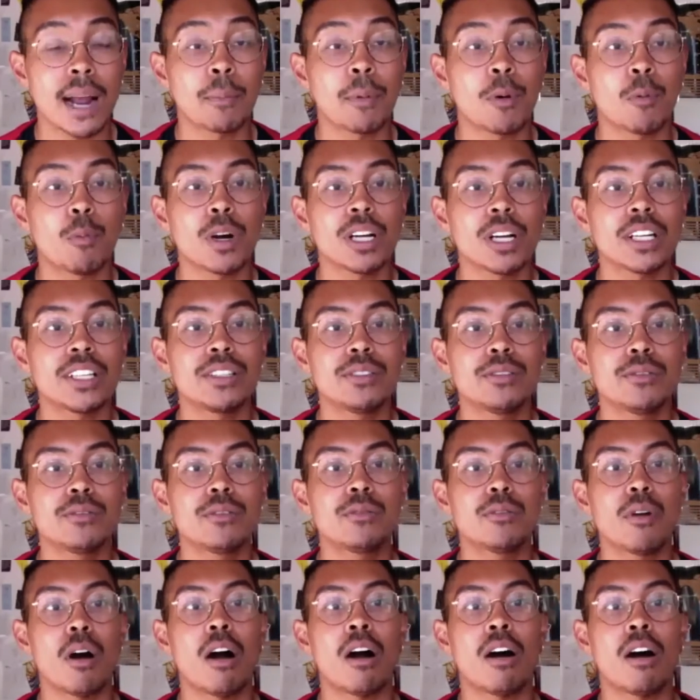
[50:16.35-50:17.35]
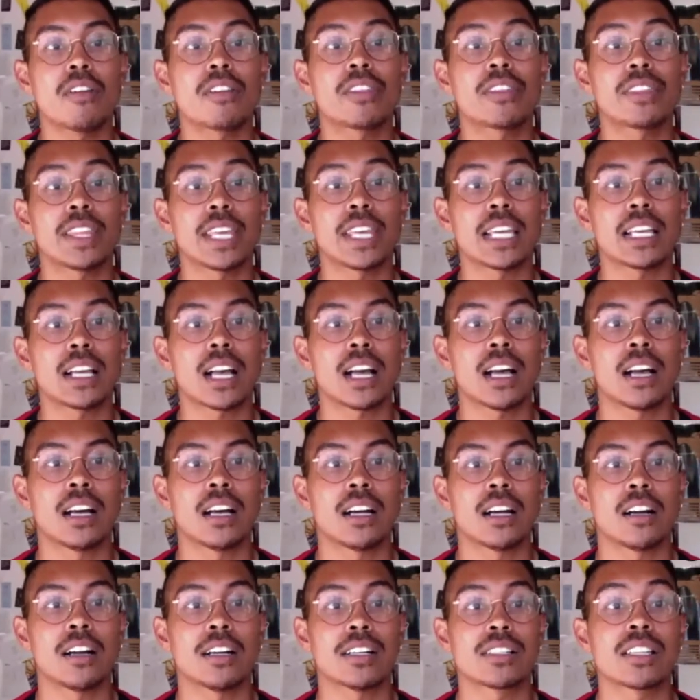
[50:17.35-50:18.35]
but what do you all think
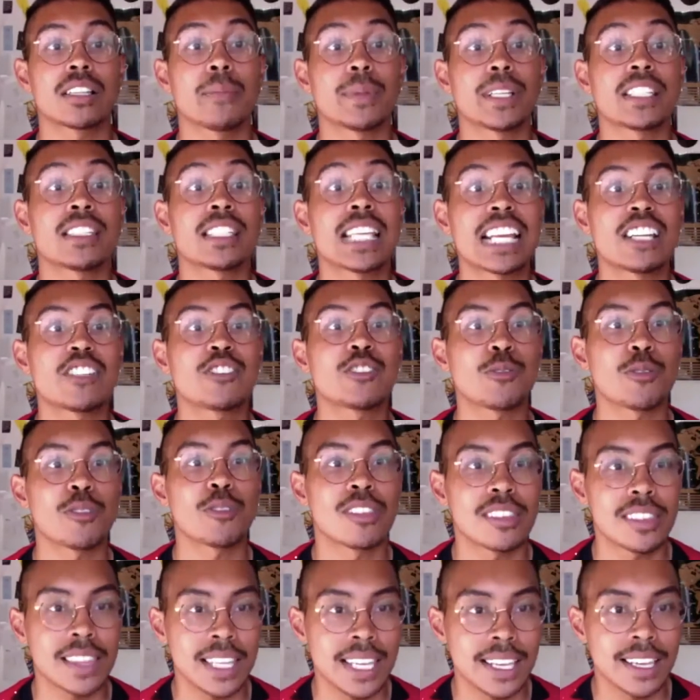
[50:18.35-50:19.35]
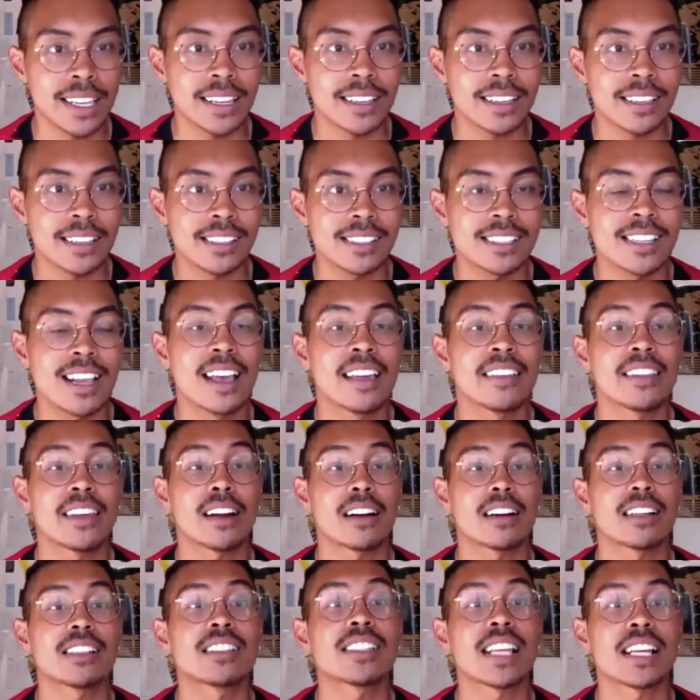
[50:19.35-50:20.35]
are some essential things that are
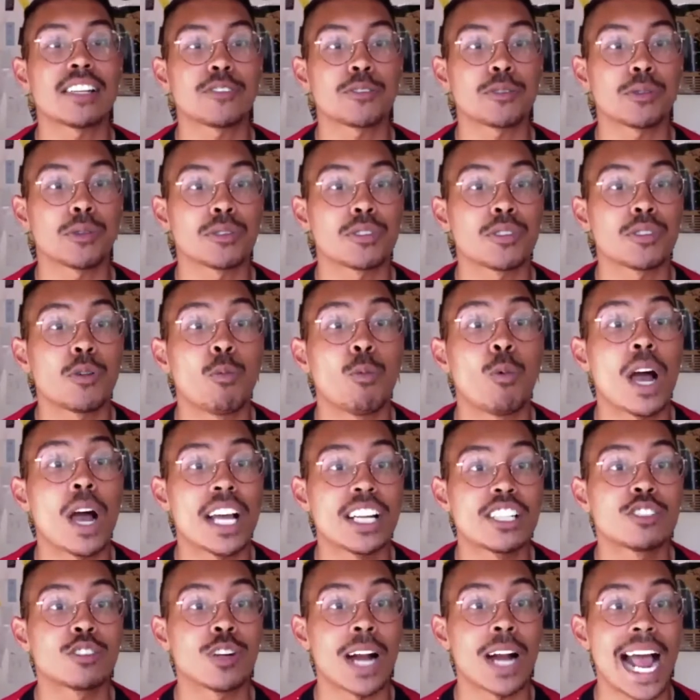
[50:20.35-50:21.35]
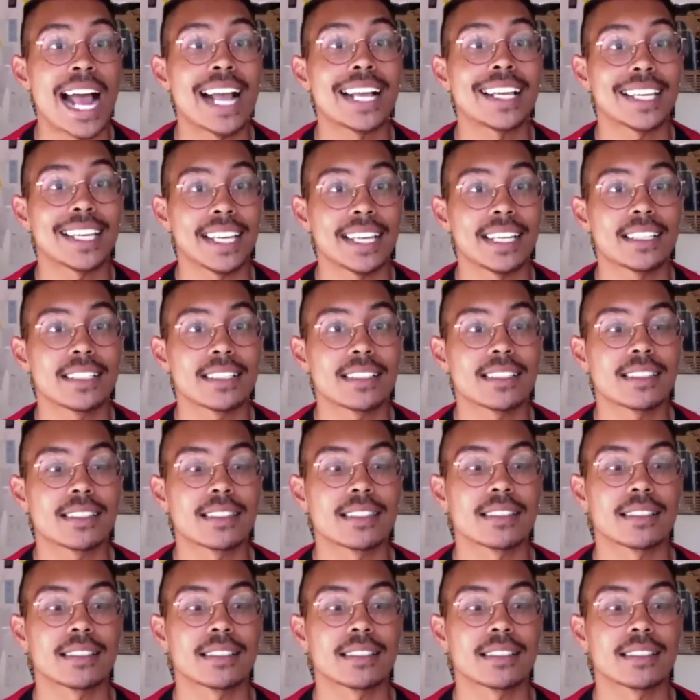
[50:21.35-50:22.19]
central to what drag is?